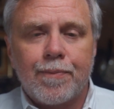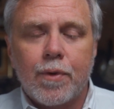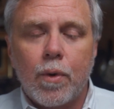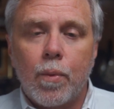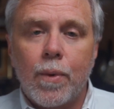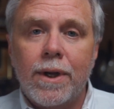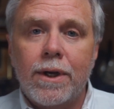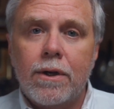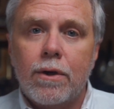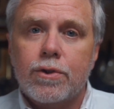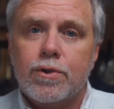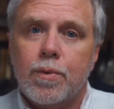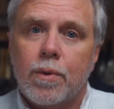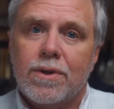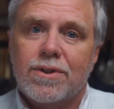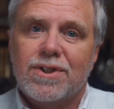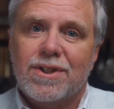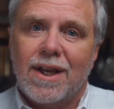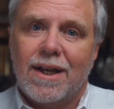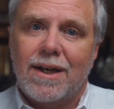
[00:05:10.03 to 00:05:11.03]
Windows will
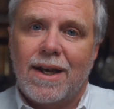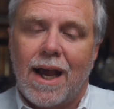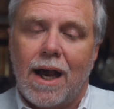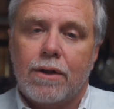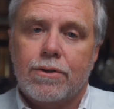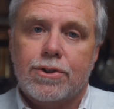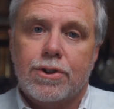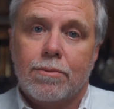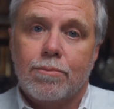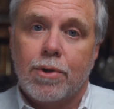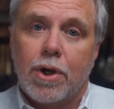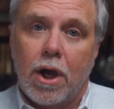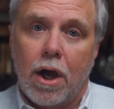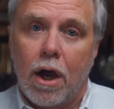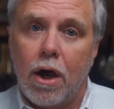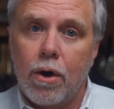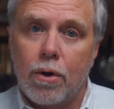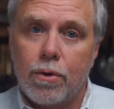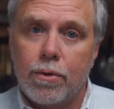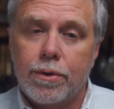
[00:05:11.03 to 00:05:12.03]
send out some
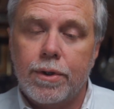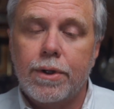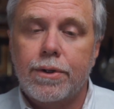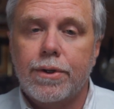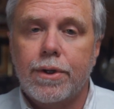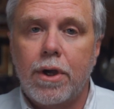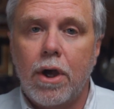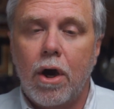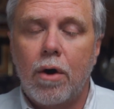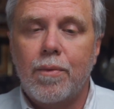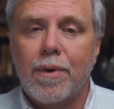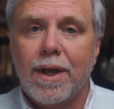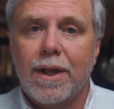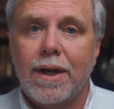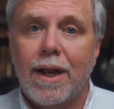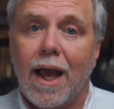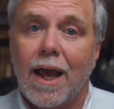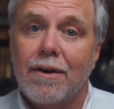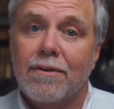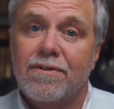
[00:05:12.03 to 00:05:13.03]
code to go
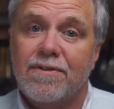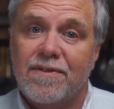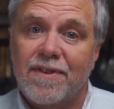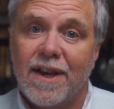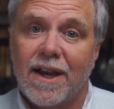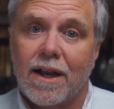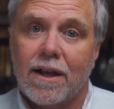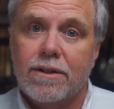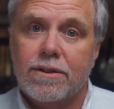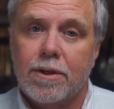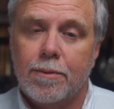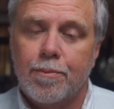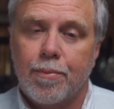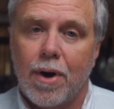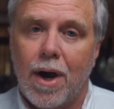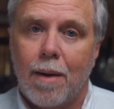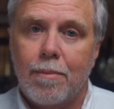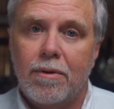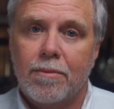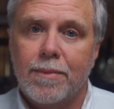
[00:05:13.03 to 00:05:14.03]
in and fix a
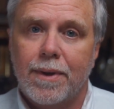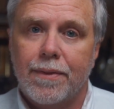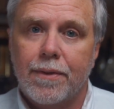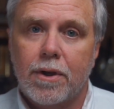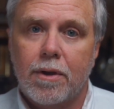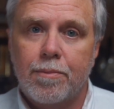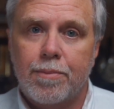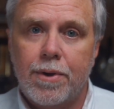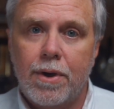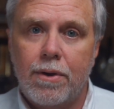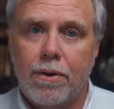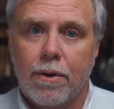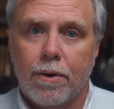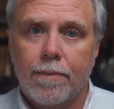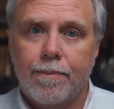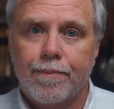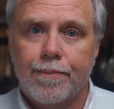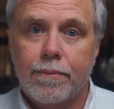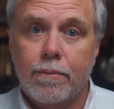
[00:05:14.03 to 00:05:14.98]
problem in the computer.